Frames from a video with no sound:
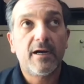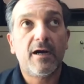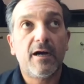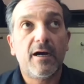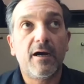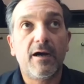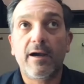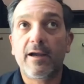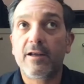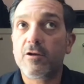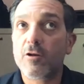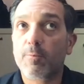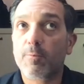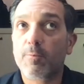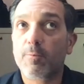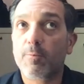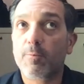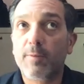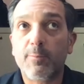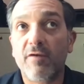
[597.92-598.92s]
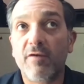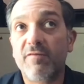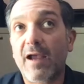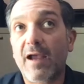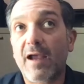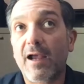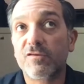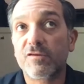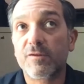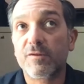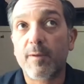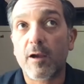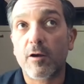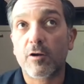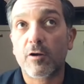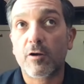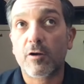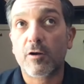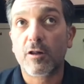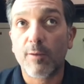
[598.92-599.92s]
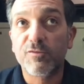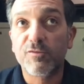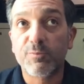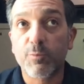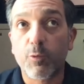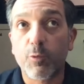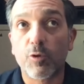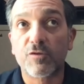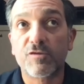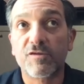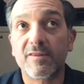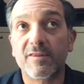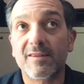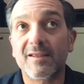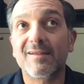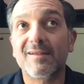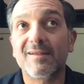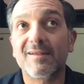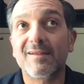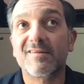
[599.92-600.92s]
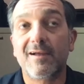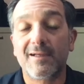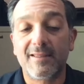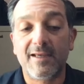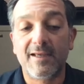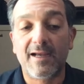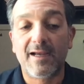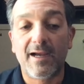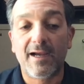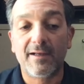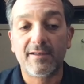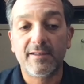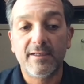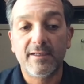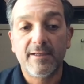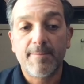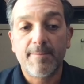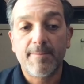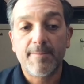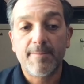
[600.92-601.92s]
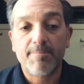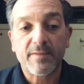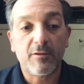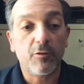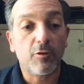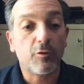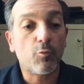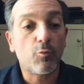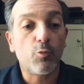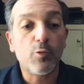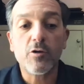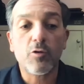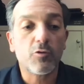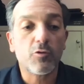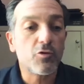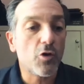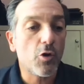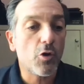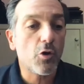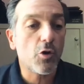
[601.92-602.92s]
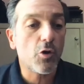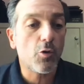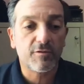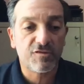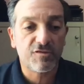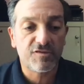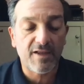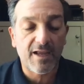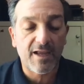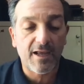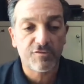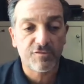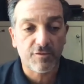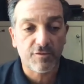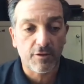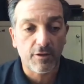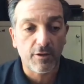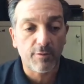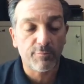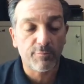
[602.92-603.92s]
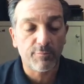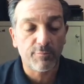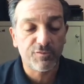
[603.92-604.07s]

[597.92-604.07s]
I know people have asked about club sports and things like that. And look, we don't know what the status of club